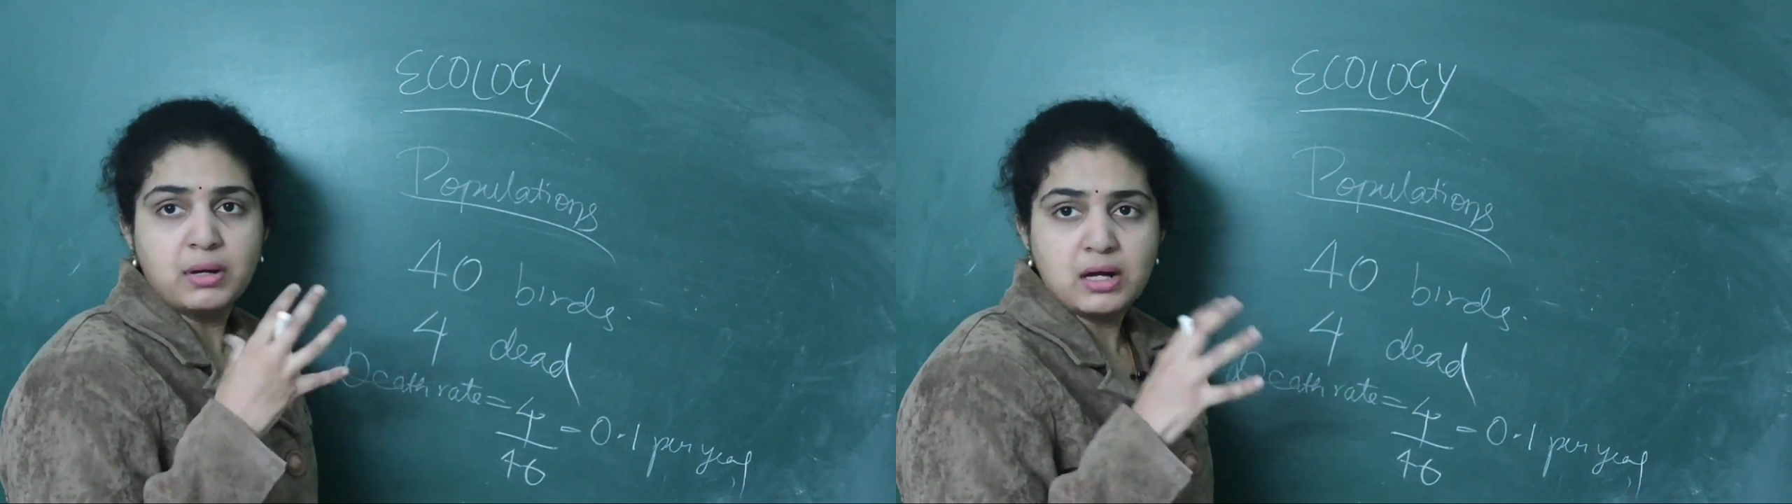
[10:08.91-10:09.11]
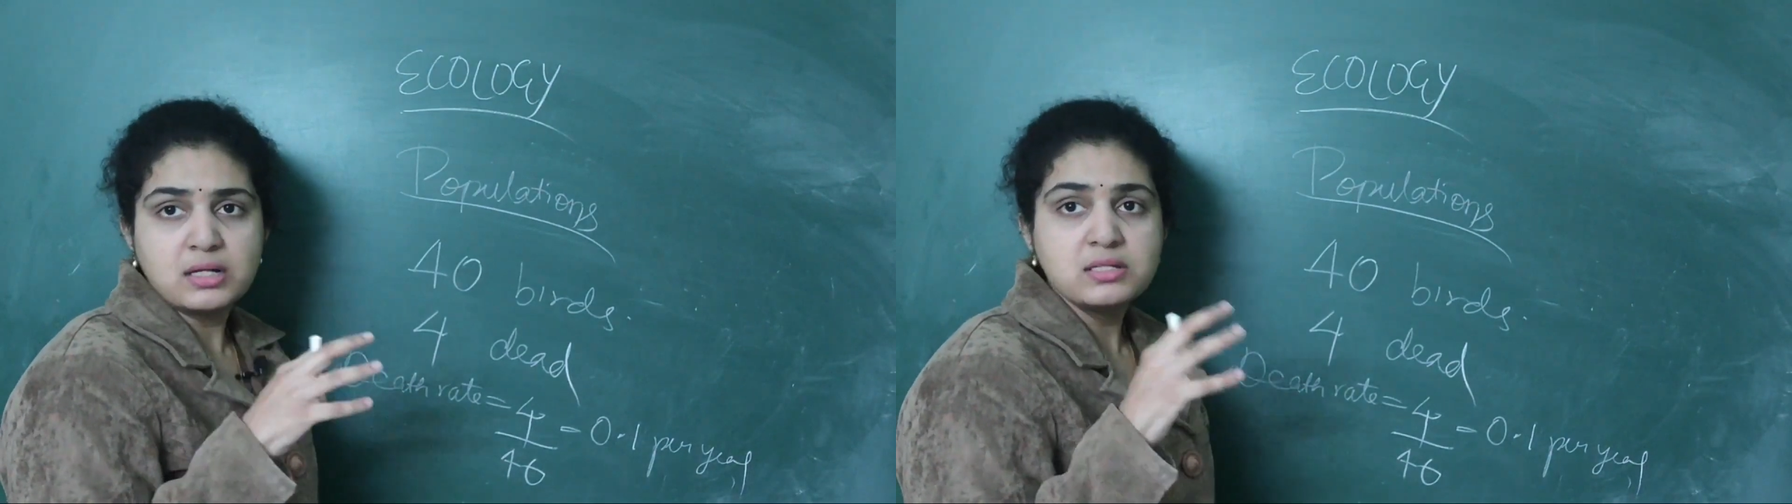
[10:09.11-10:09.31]

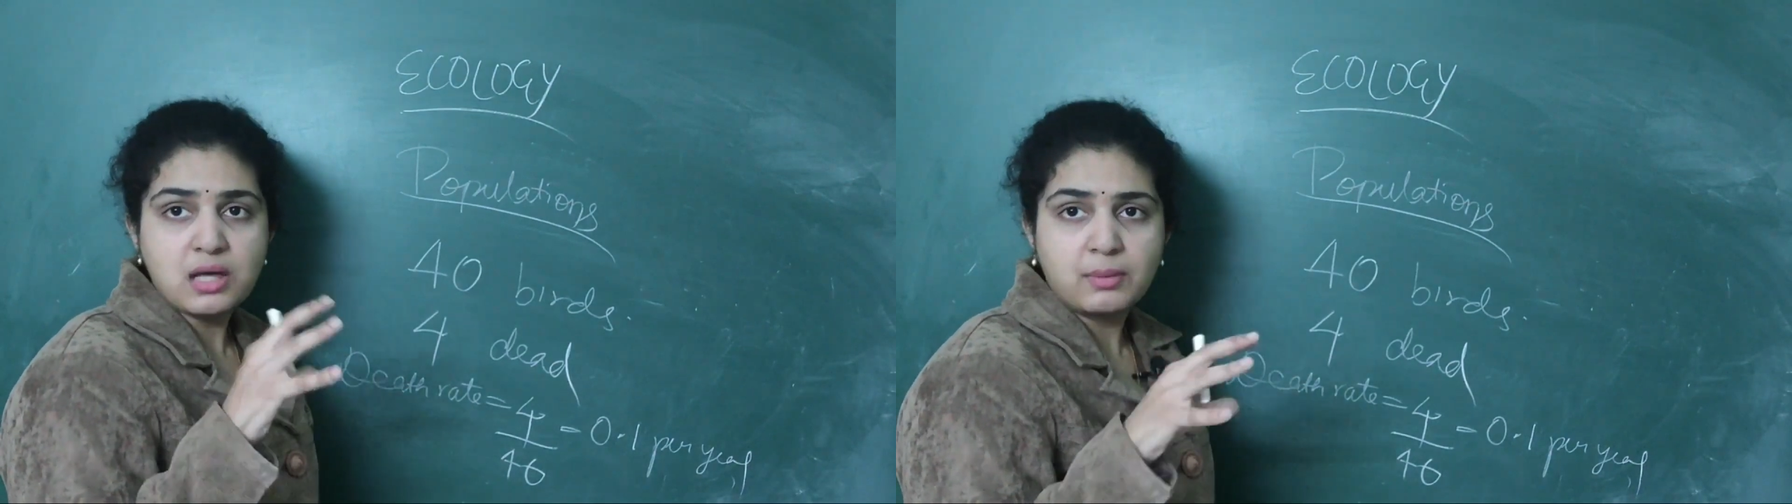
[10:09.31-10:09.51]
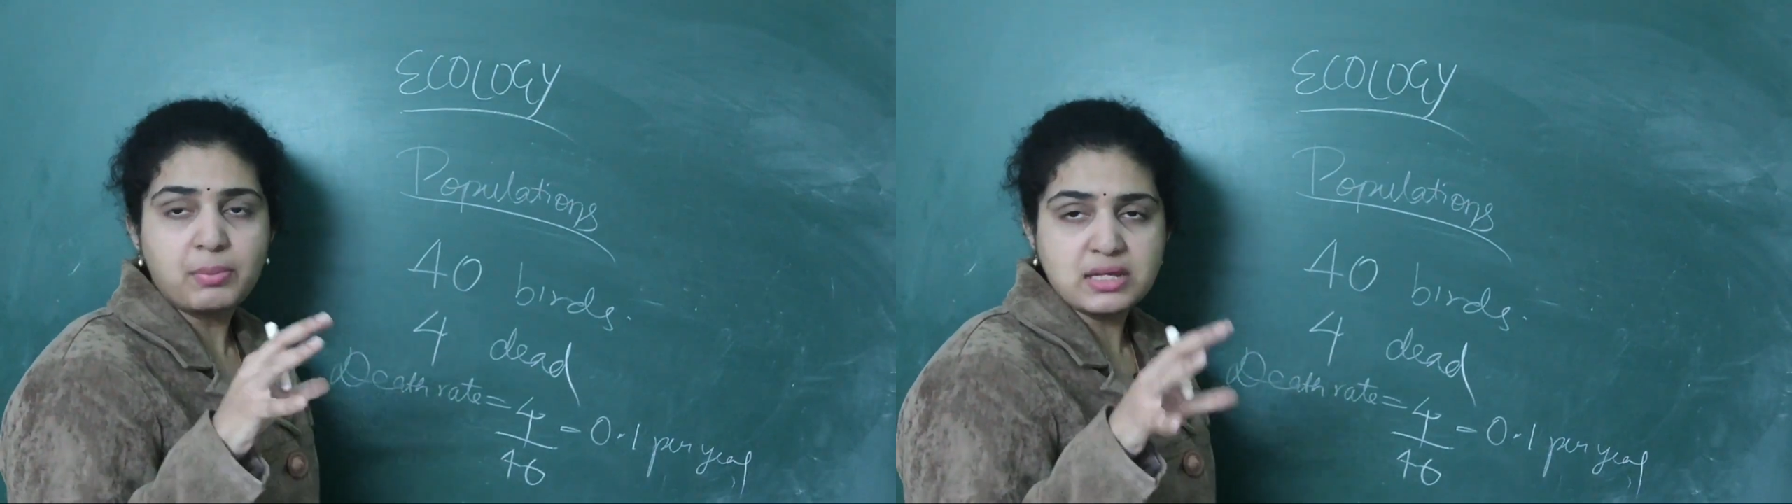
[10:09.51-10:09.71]
birds
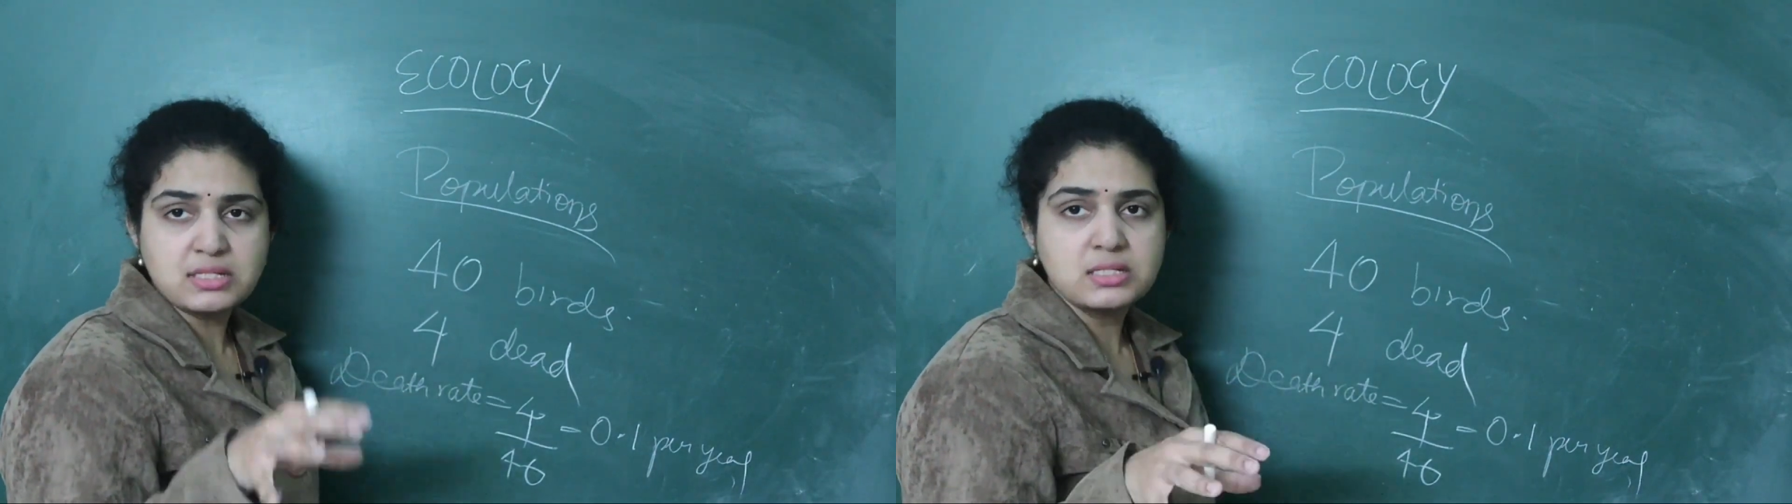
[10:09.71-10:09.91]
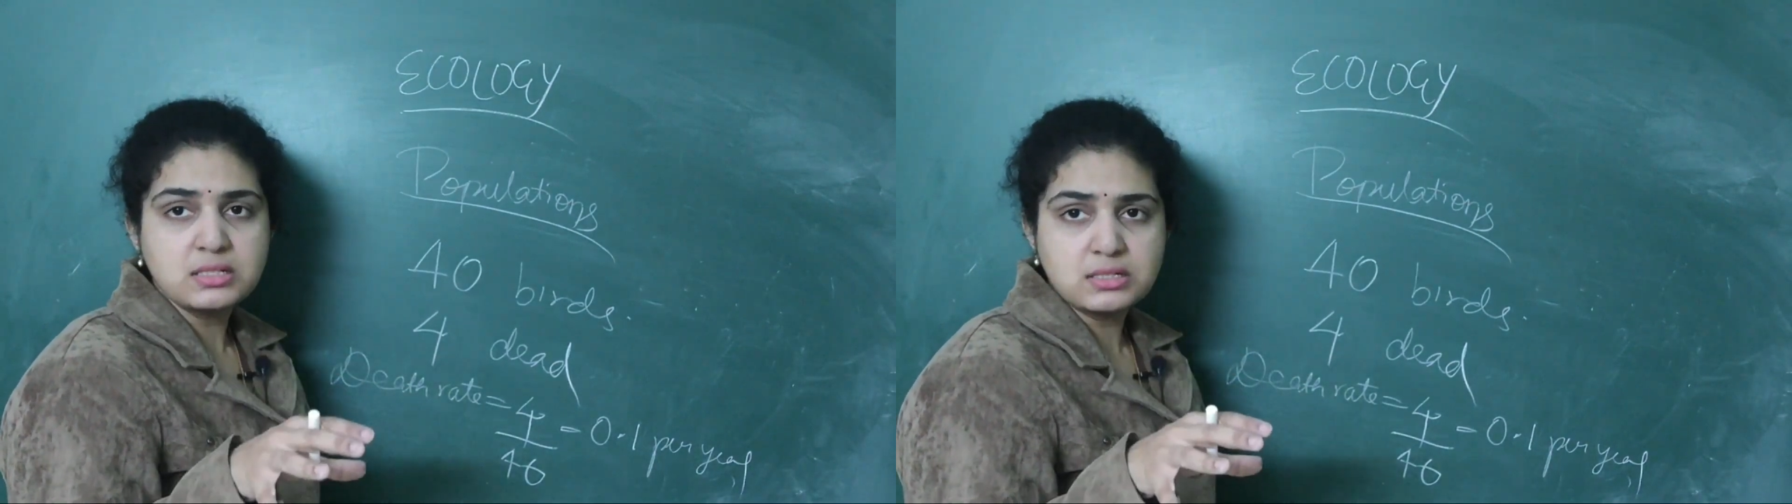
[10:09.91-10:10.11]
are
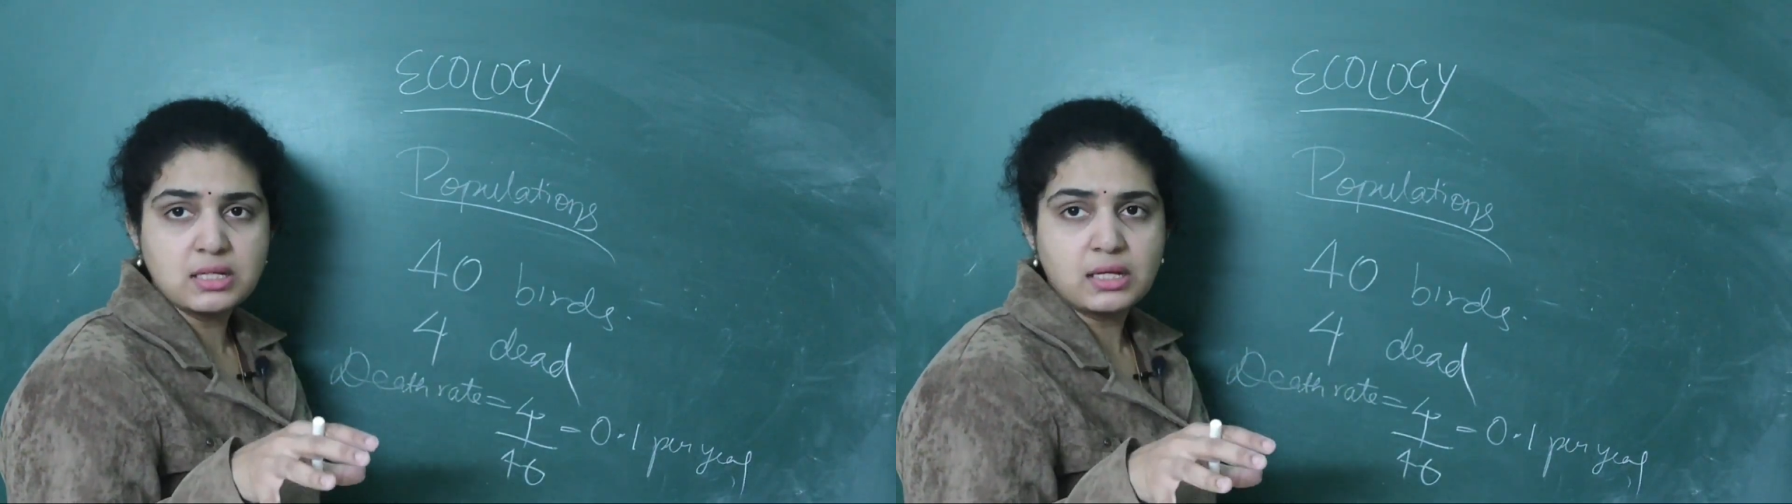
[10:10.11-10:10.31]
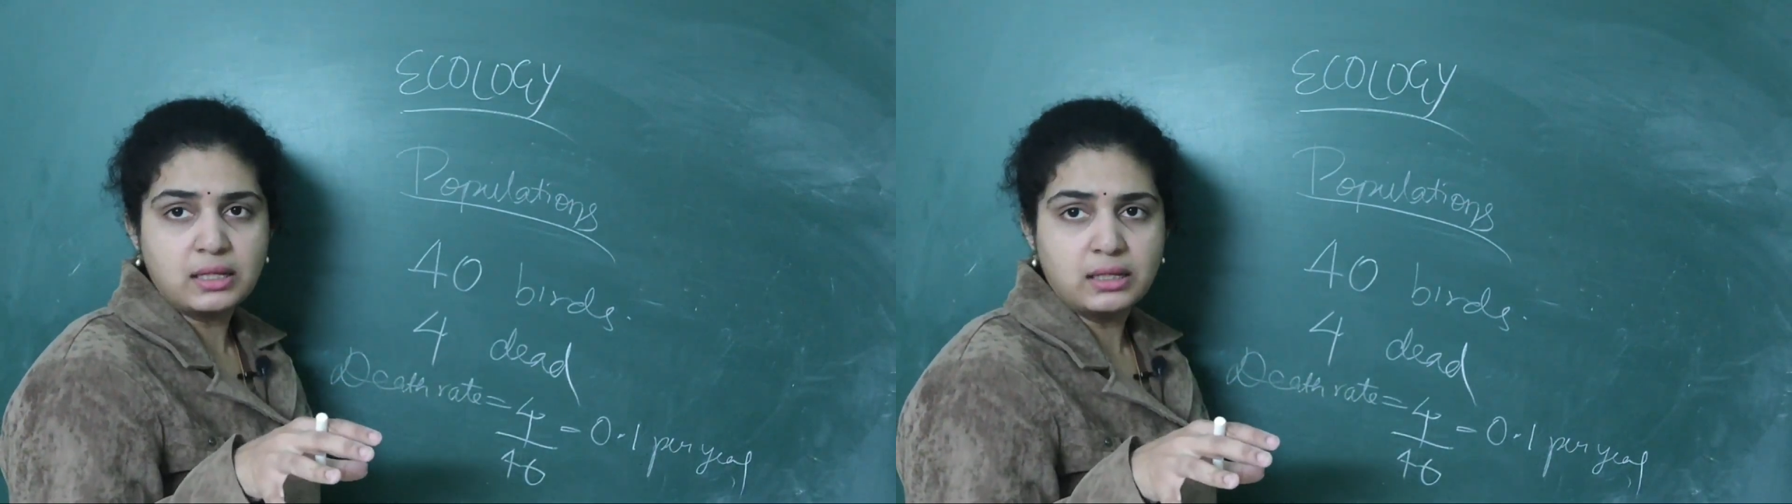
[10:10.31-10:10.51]
present
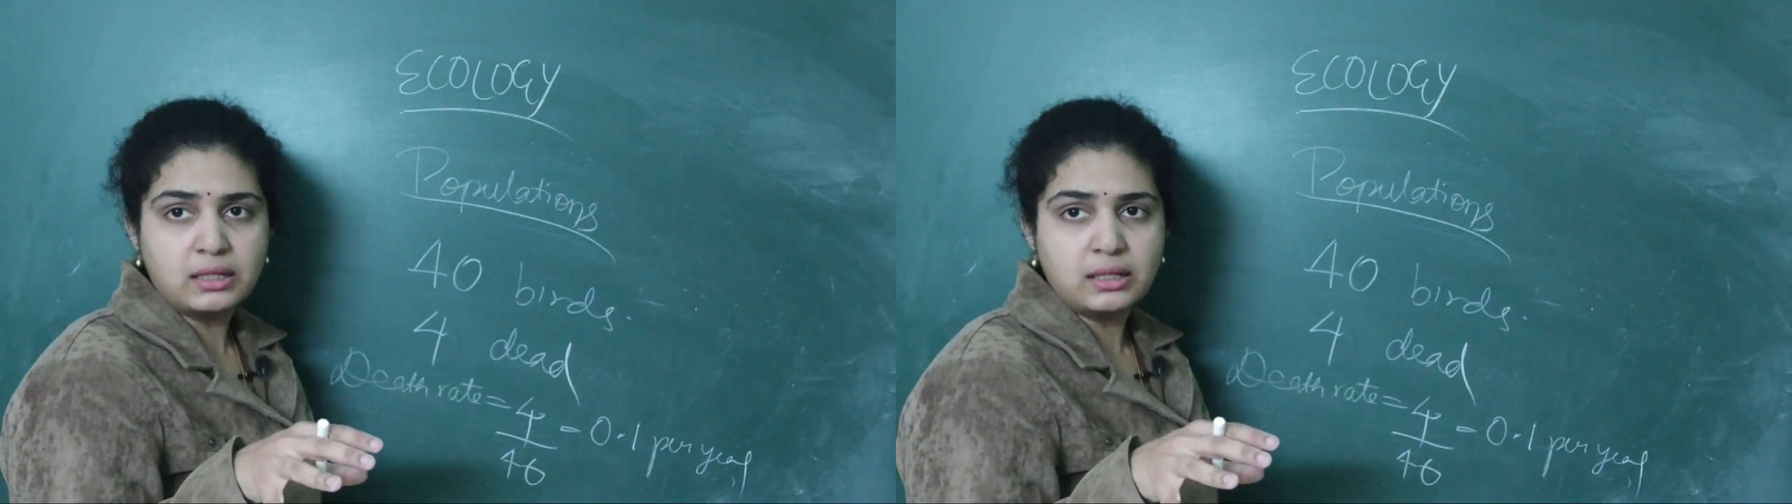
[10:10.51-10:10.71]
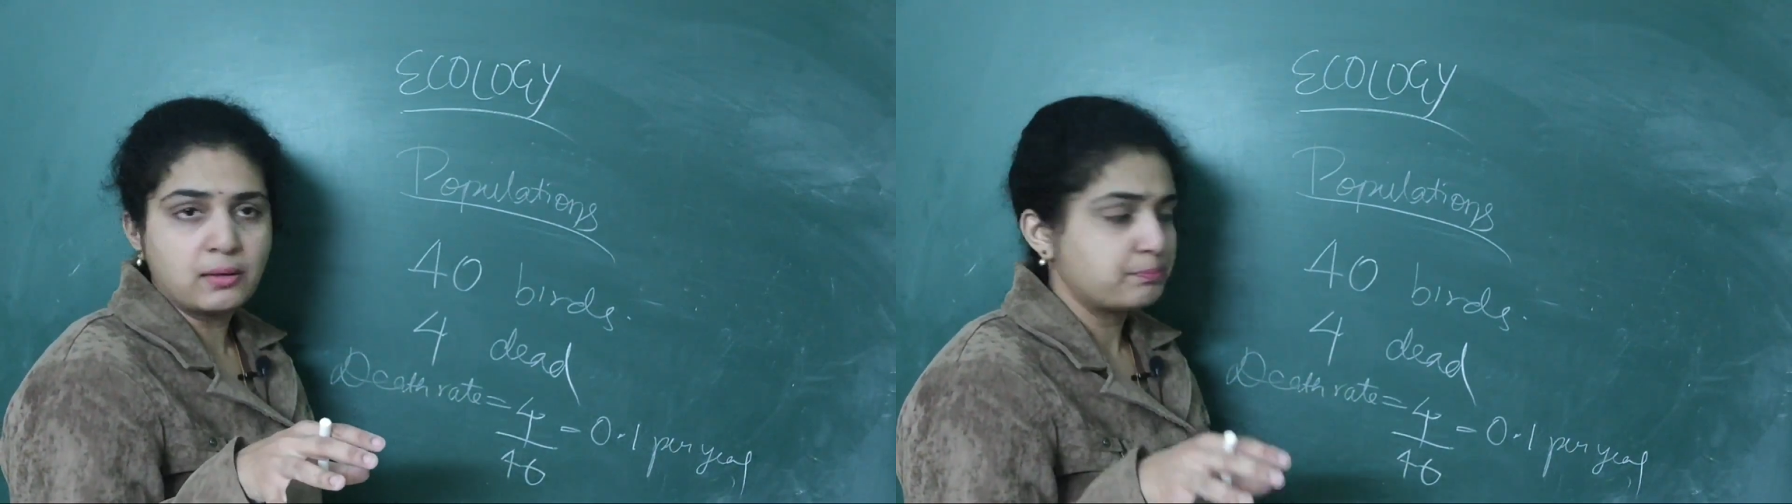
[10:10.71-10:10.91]
in an
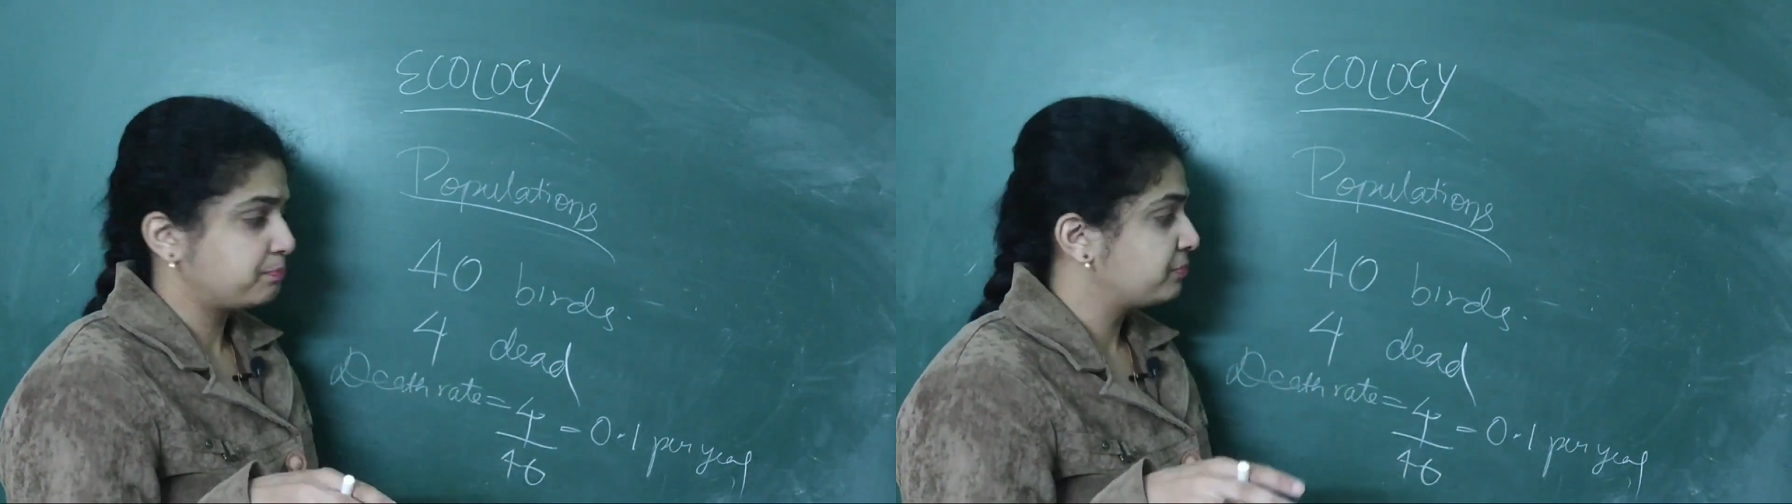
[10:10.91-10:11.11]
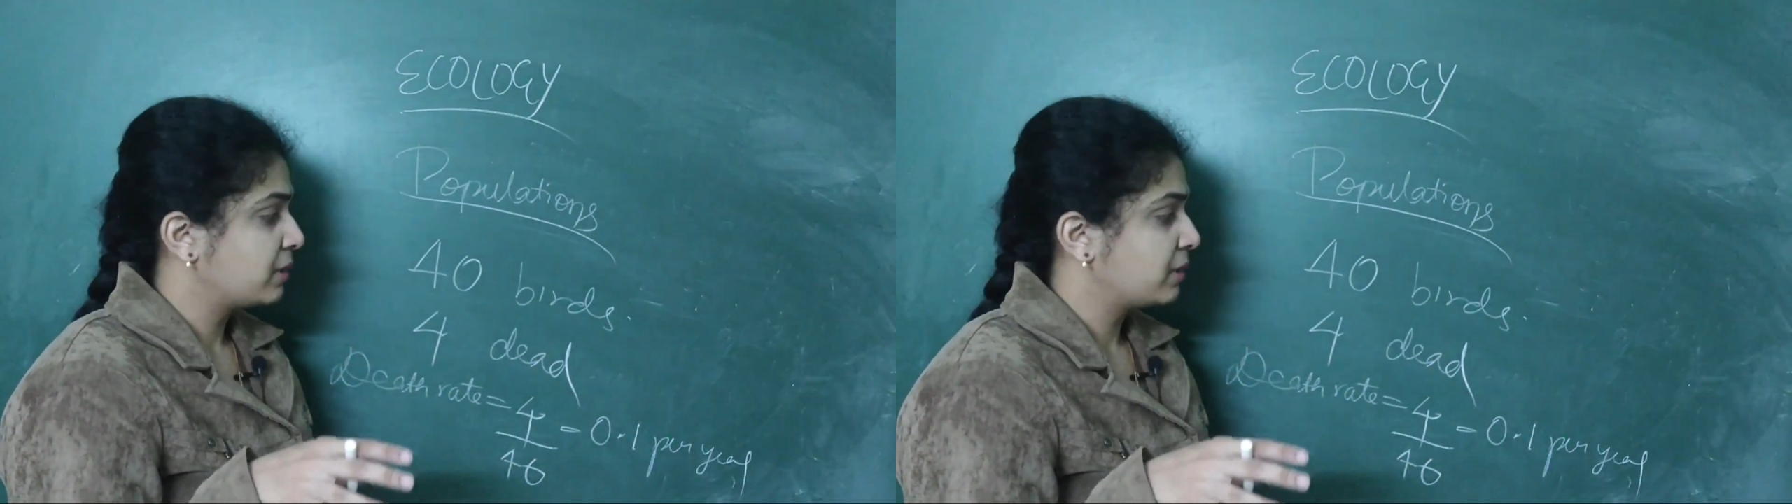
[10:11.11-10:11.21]
area,